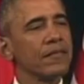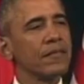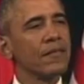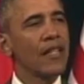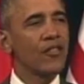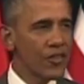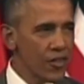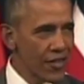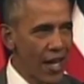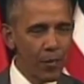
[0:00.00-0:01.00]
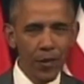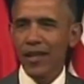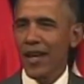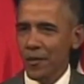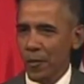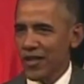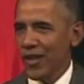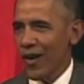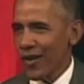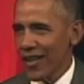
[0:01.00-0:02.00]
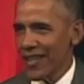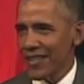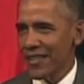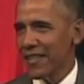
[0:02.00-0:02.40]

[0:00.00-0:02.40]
That's just a sample. He has a much longer list.